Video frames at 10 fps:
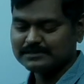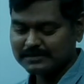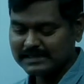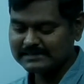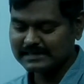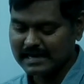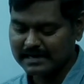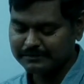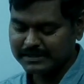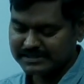So this
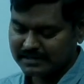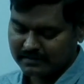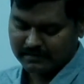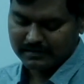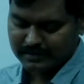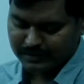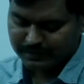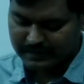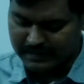animation you